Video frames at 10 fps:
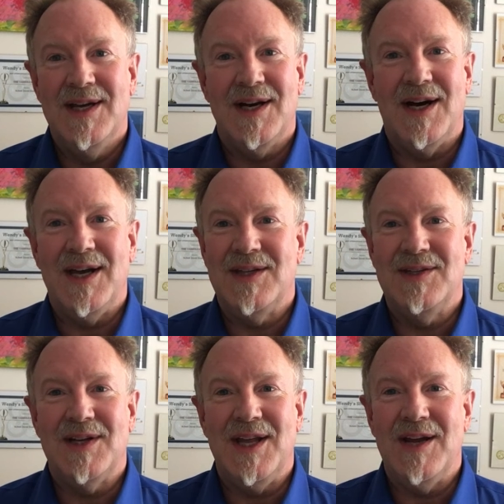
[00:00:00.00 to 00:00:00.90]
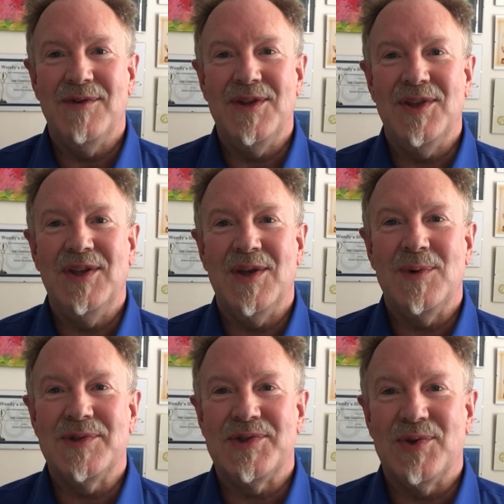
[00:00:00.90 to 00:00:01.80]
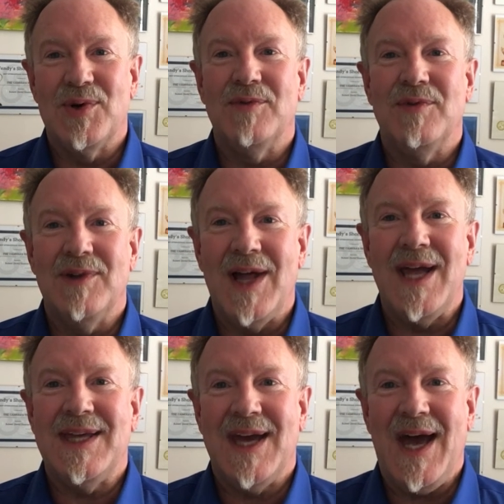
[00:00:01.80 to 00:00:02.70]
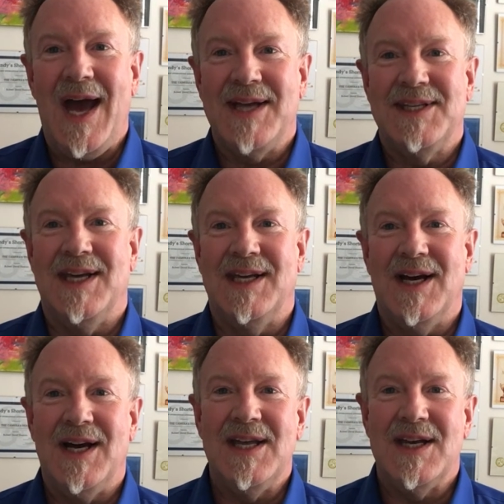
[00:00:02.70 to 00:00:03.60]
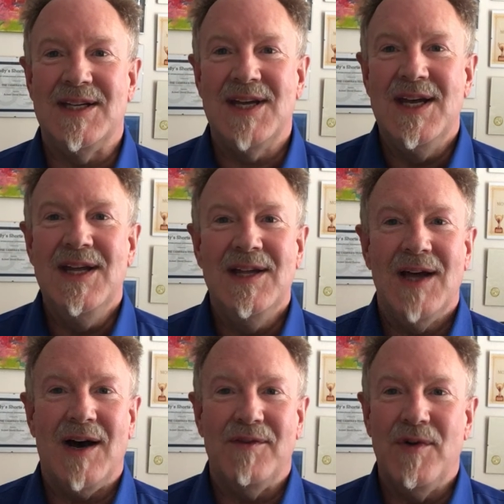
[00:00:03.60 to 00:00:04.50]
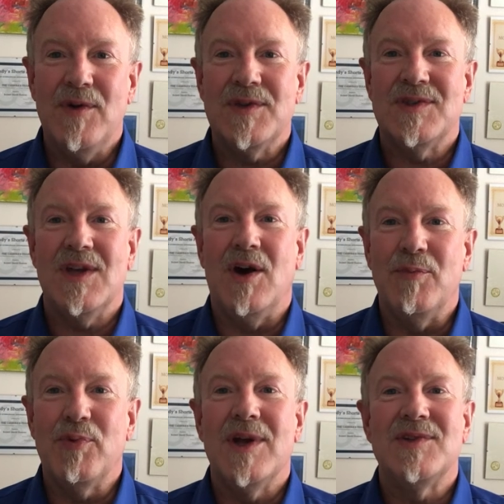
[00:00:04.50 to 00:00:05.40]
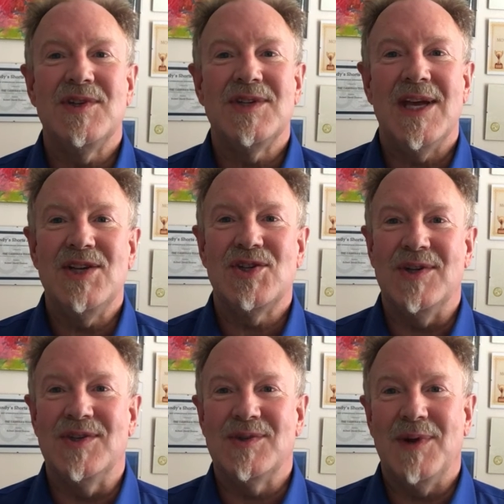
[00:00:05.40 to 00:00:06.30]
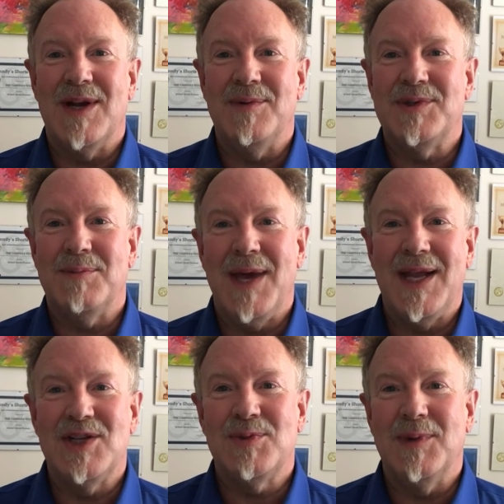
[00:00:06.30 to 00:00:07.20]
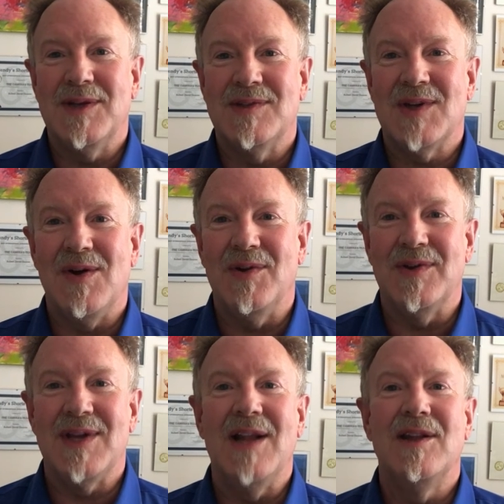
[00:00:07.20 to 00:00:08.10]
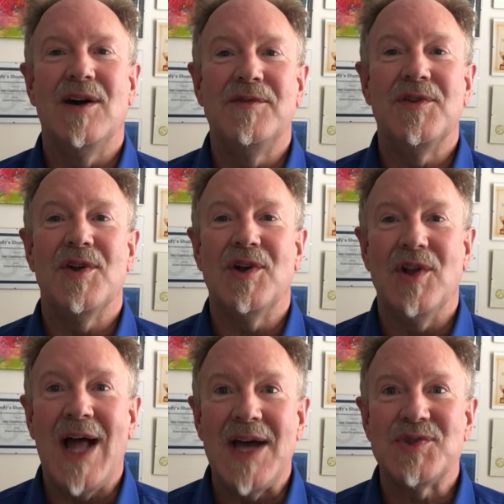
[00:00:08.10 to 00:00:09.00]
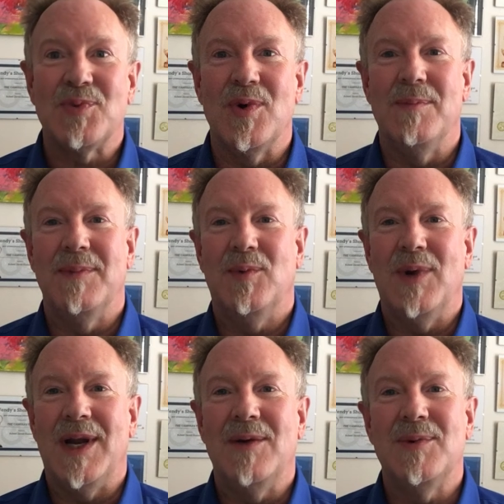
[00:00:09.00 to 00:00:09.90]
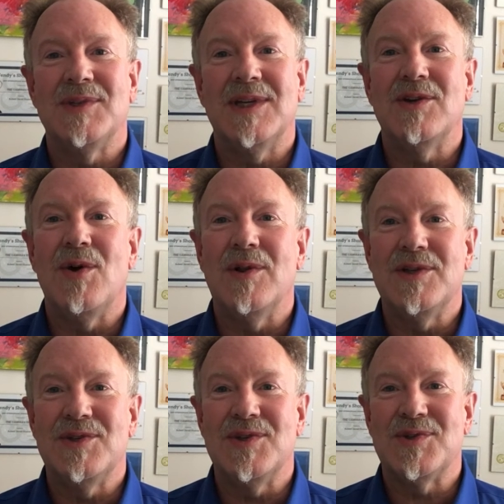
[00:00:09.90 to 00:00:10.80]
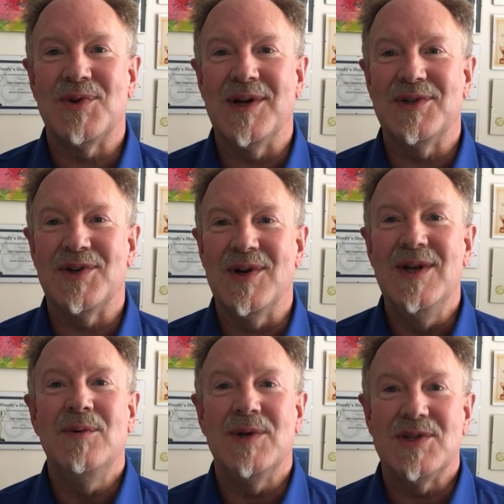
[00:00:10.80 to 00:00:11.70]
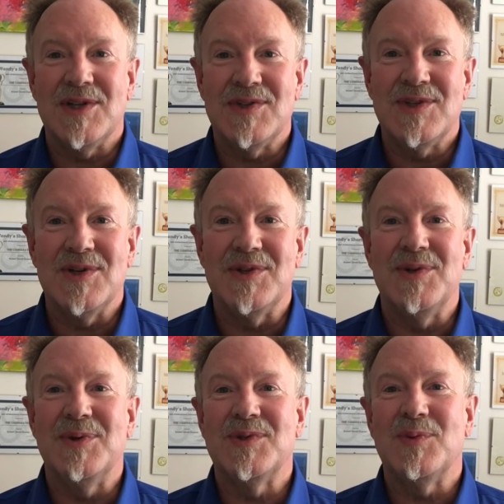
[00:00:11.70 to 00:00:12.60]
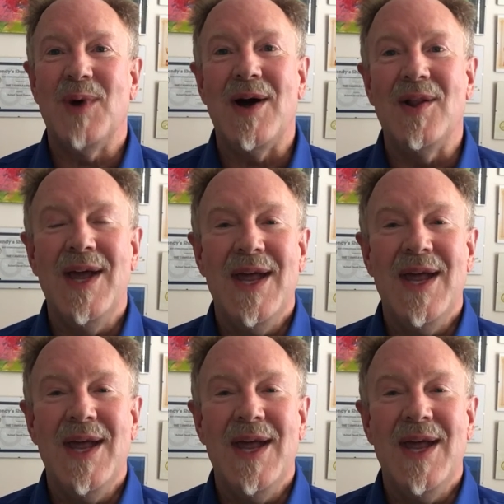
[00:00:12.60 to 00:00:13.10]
I had done everything that was sort of like acting. I had focused on presentations when I was a management consultant. I loved the classroom when I was a college instructor, which I still do as well.